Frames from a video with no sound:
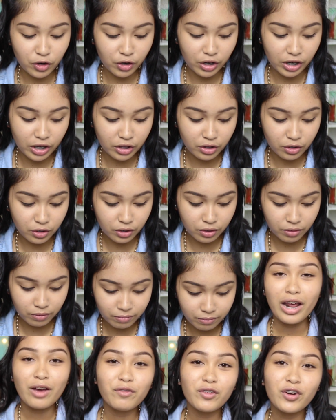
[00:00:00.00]

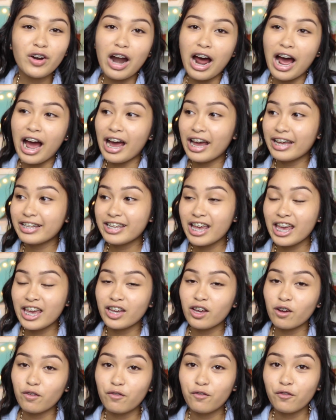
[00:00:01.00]
whenever I
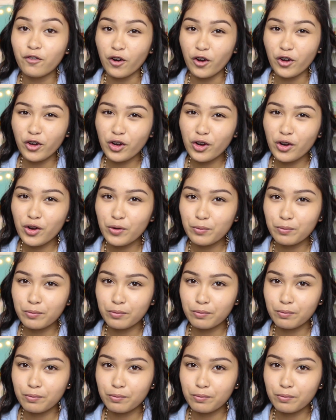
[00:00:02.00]
take a photo